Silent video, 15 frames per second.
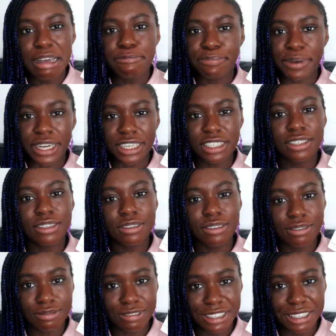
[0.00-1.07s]
but
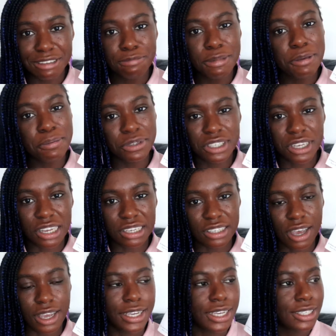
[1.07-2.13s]
people start dying.